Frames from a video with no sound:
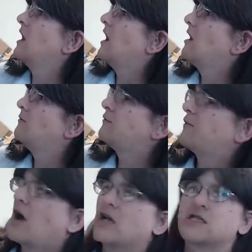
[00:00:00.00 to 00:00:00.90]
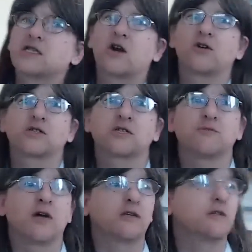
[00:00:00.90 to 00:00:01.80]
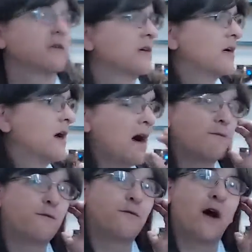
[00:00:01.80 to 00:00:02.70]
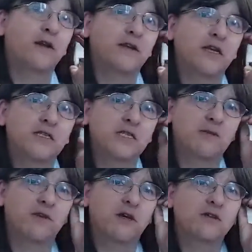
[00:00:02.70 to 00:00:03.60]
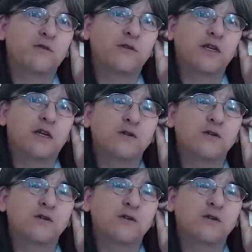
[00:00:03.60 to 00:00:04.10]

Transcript: Flying Scotsman, I'm finding some of those videos.